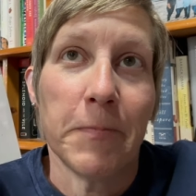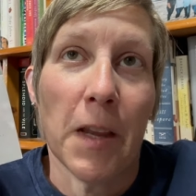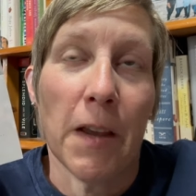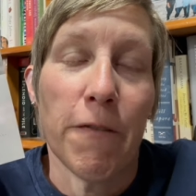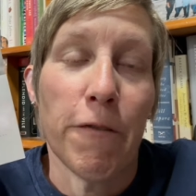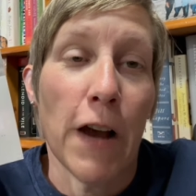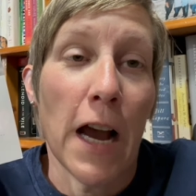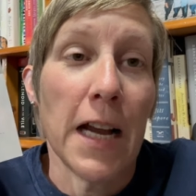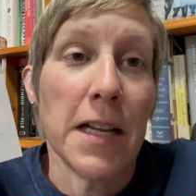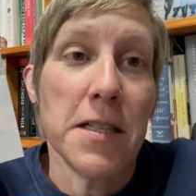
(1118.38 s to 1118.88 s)

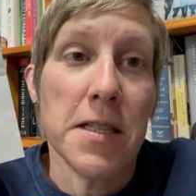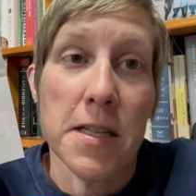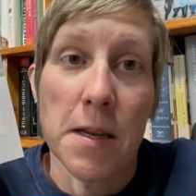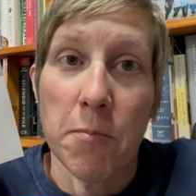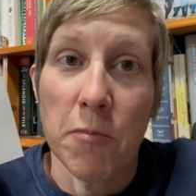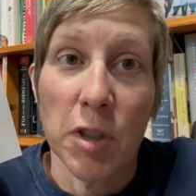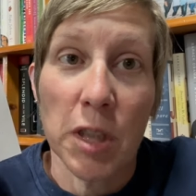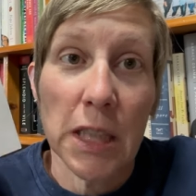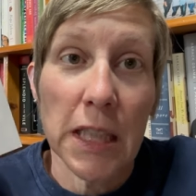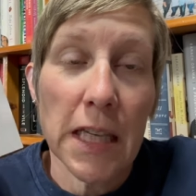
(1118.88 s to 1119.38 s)
find
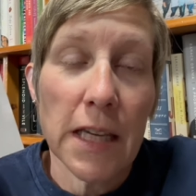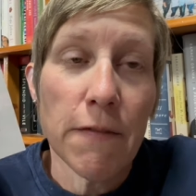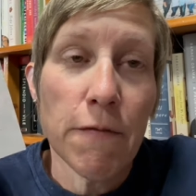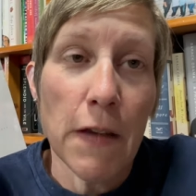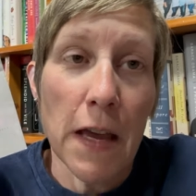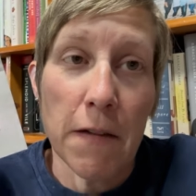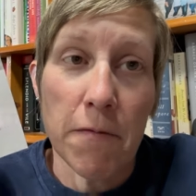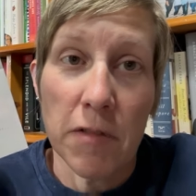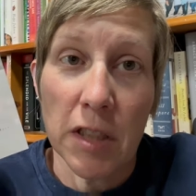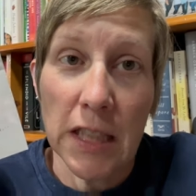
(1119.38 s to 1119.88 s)
some relief
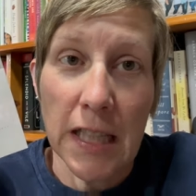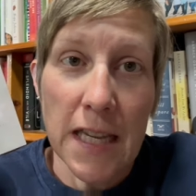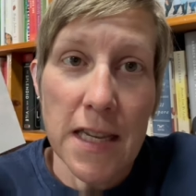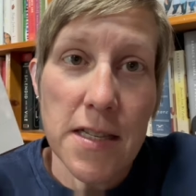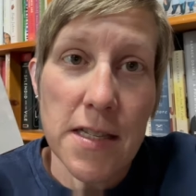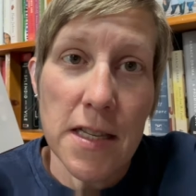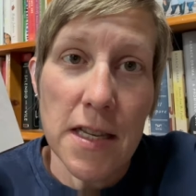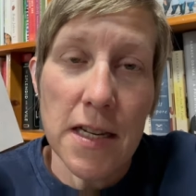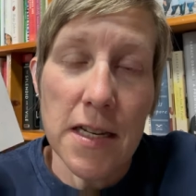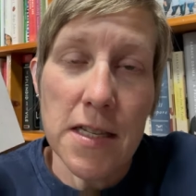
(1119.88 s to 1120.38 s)
and
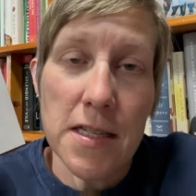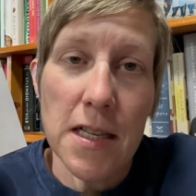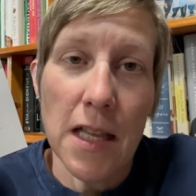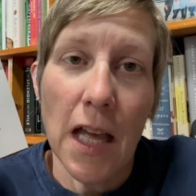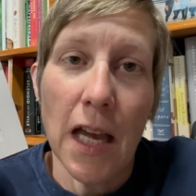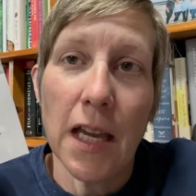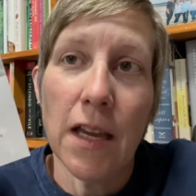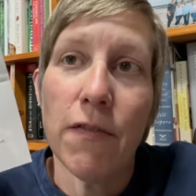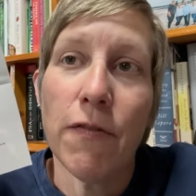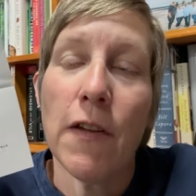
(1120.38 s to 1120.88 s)
release in his
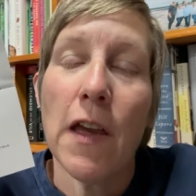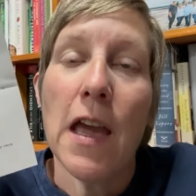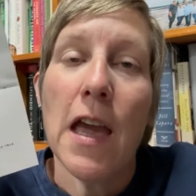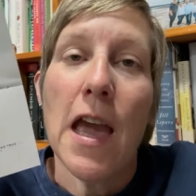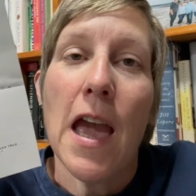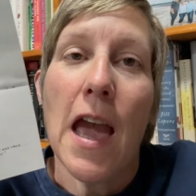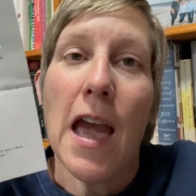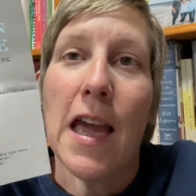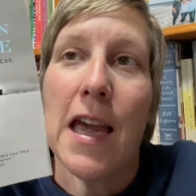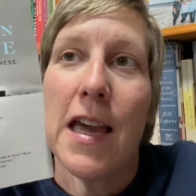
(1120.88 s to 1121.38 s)
life,
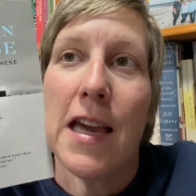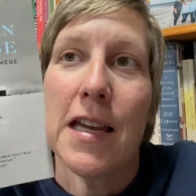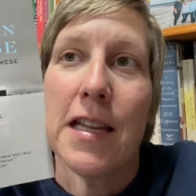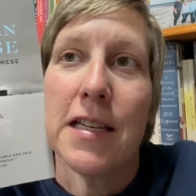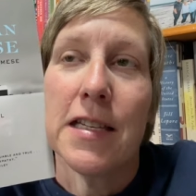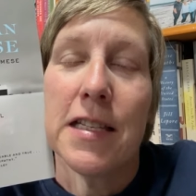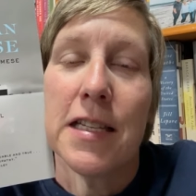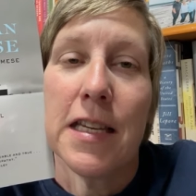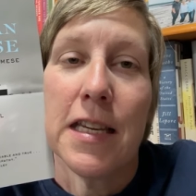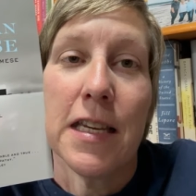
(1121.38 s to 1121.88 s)

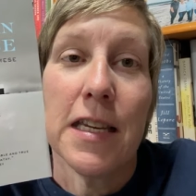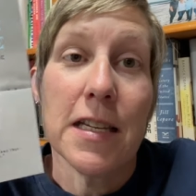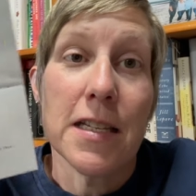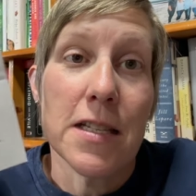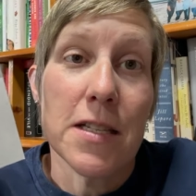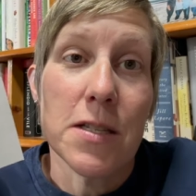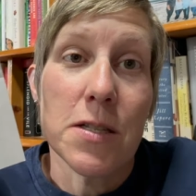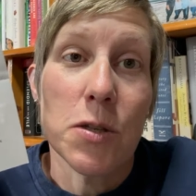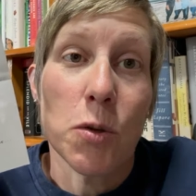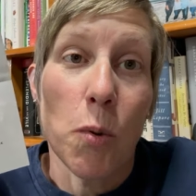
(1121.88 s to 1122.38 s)
and he
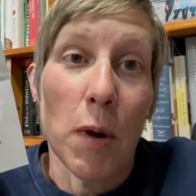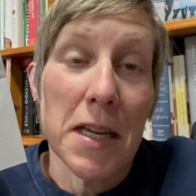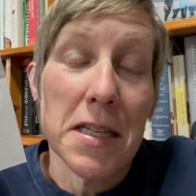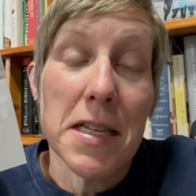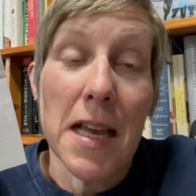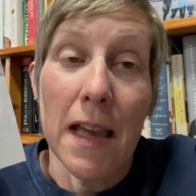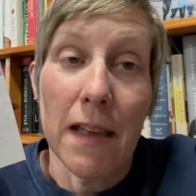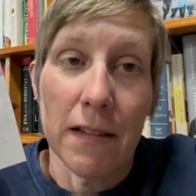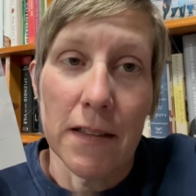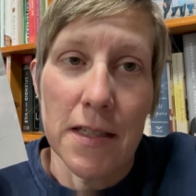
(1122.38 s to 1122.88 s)
is quite
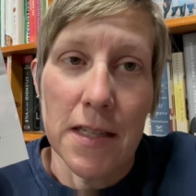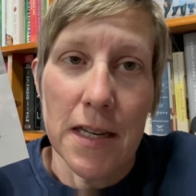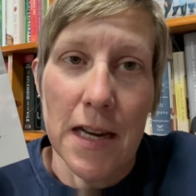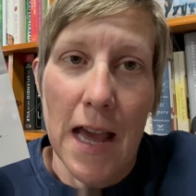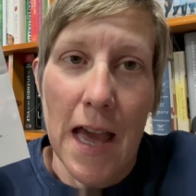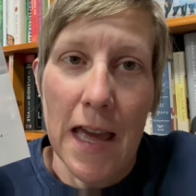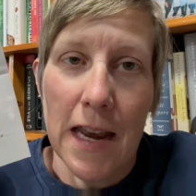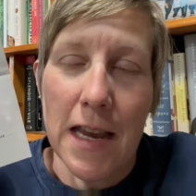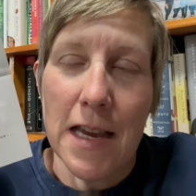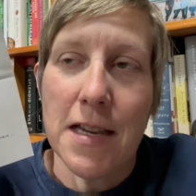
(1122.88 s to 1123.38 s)
talented
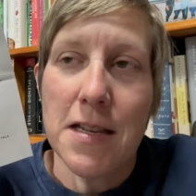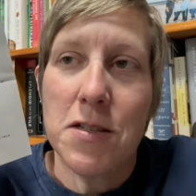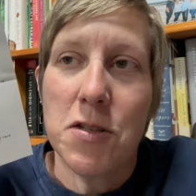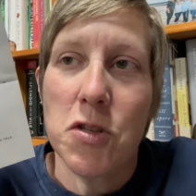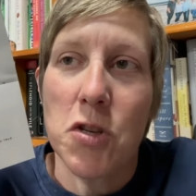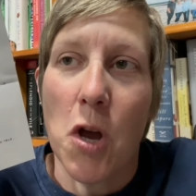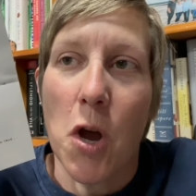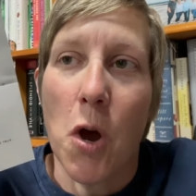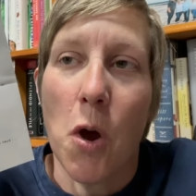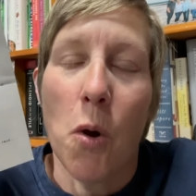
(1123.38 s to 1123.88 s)
at it.
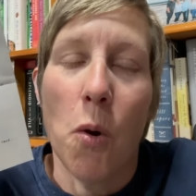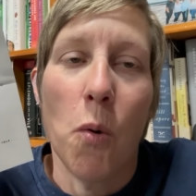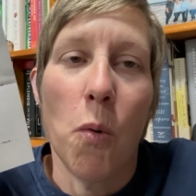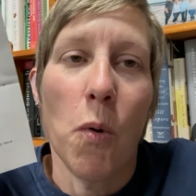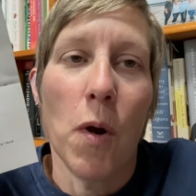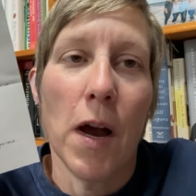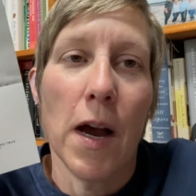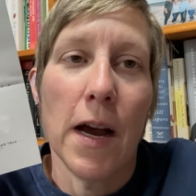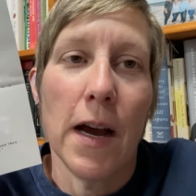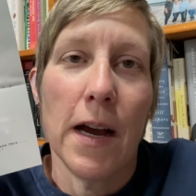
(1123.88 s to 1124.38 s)

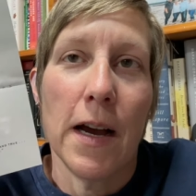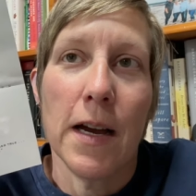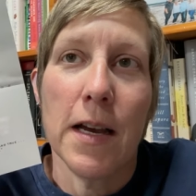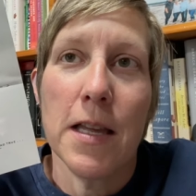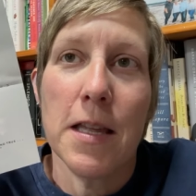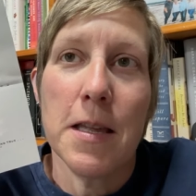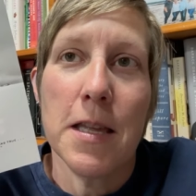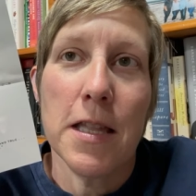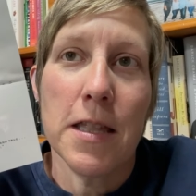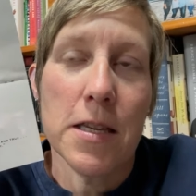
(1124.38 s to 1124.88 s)
So
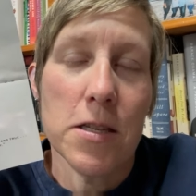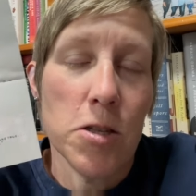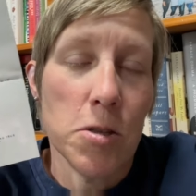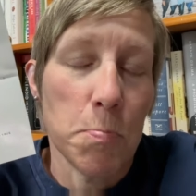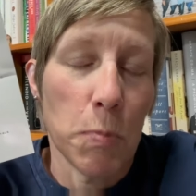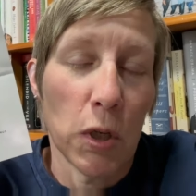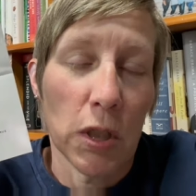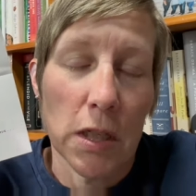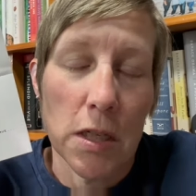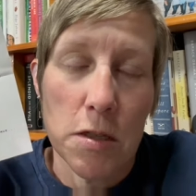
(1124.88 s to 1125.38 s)
this
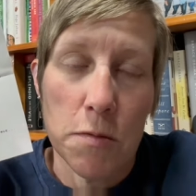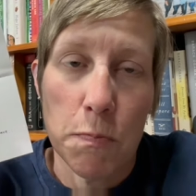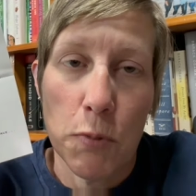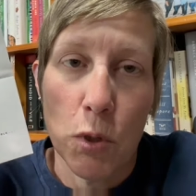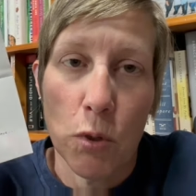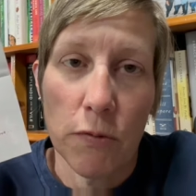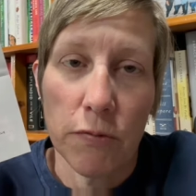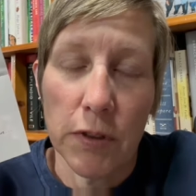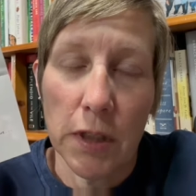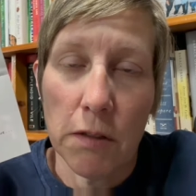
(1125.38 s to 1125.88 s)
book is
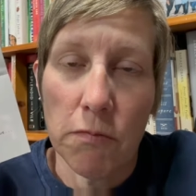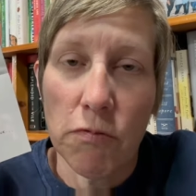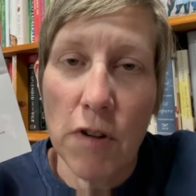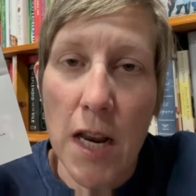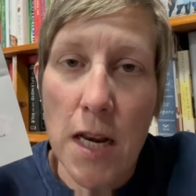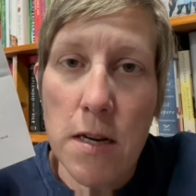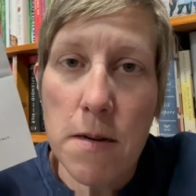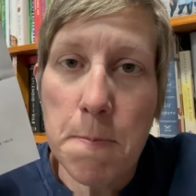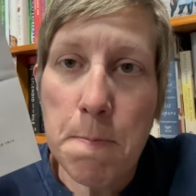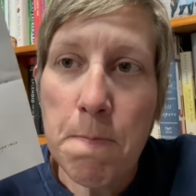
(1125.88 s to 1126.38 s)
beautifully
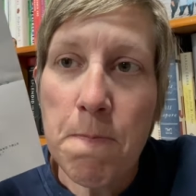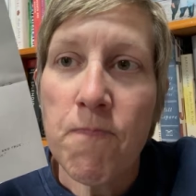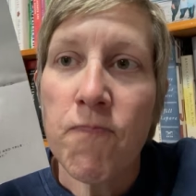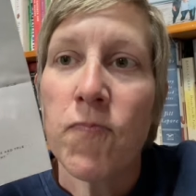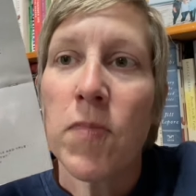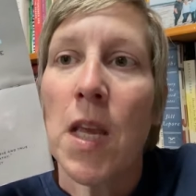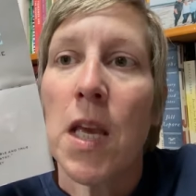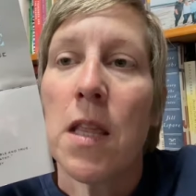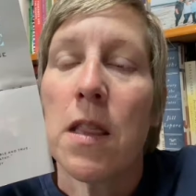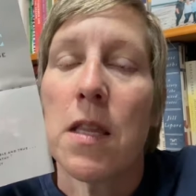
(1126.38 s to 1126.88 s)
written.
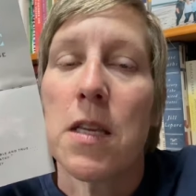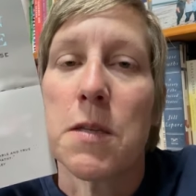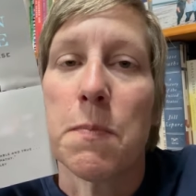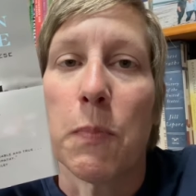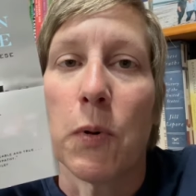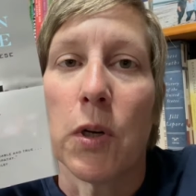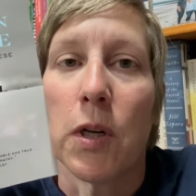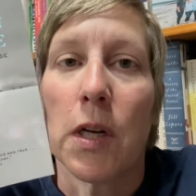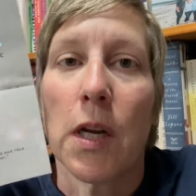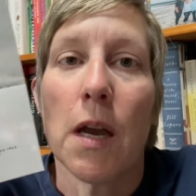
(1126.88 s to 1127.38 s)
This
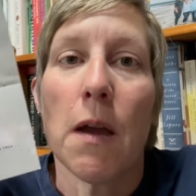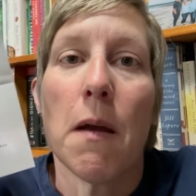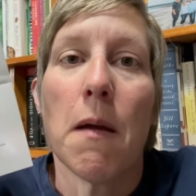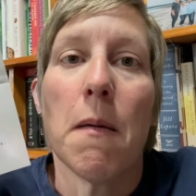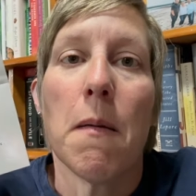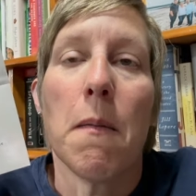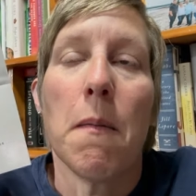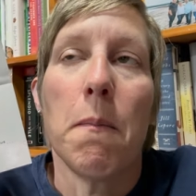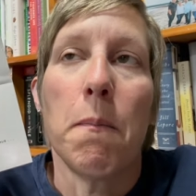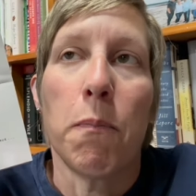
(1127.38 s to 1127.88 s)
book
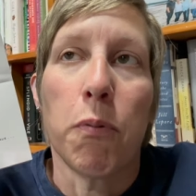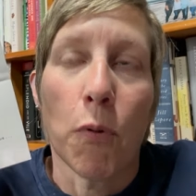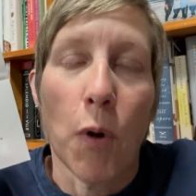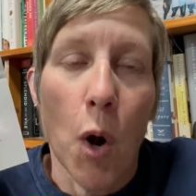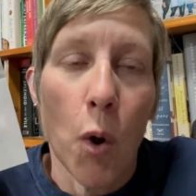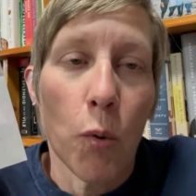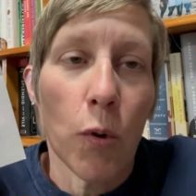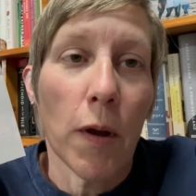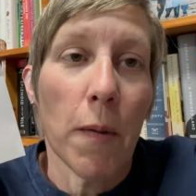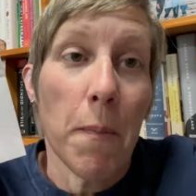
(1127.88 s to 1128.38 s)

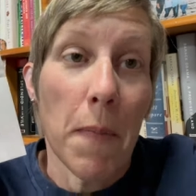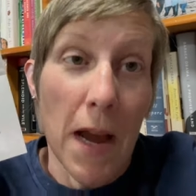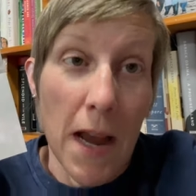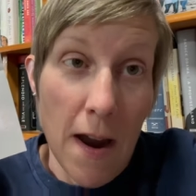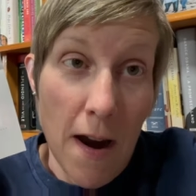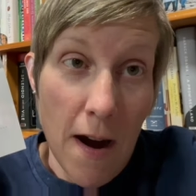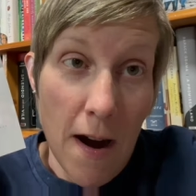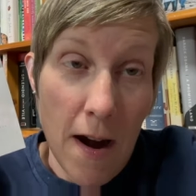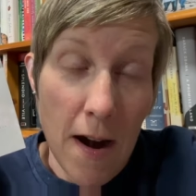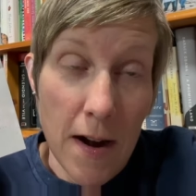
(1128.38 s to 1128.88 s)
broke my
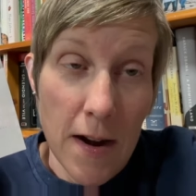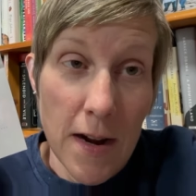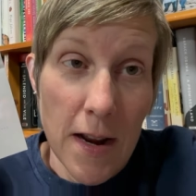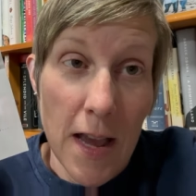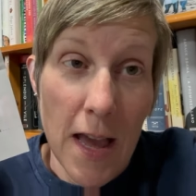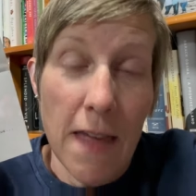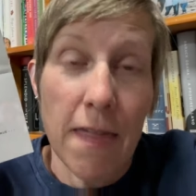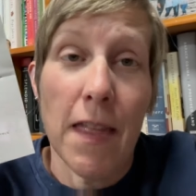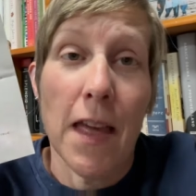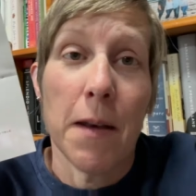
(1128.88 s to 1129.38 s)
heart
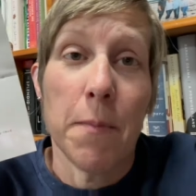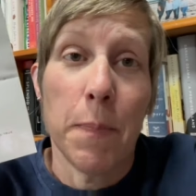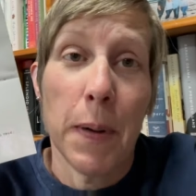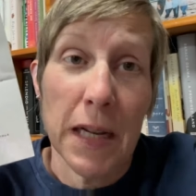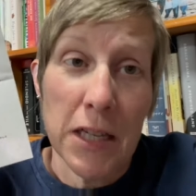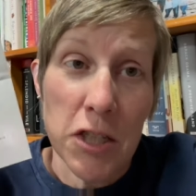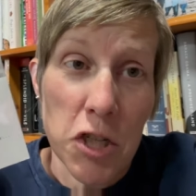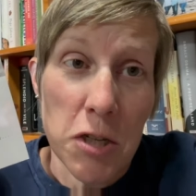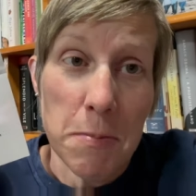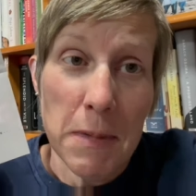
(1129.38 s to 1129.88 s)
and then
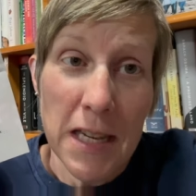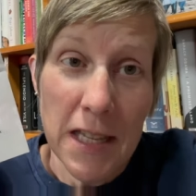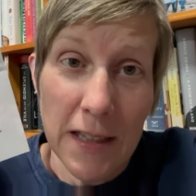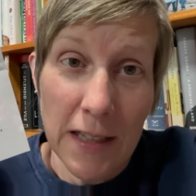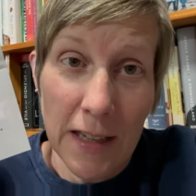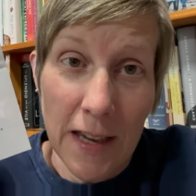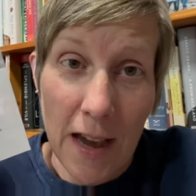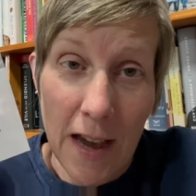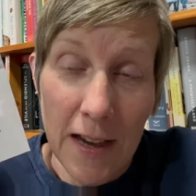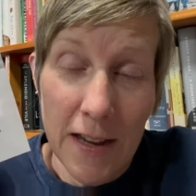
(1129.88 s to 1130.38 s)
punched me in the
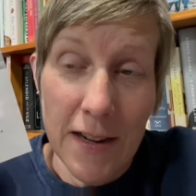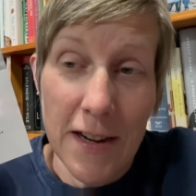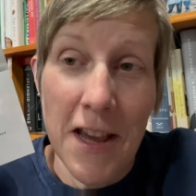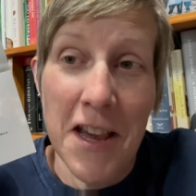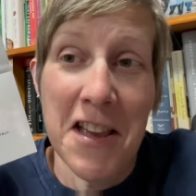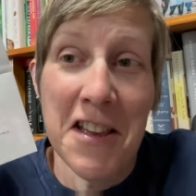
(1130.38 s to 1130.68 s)
gut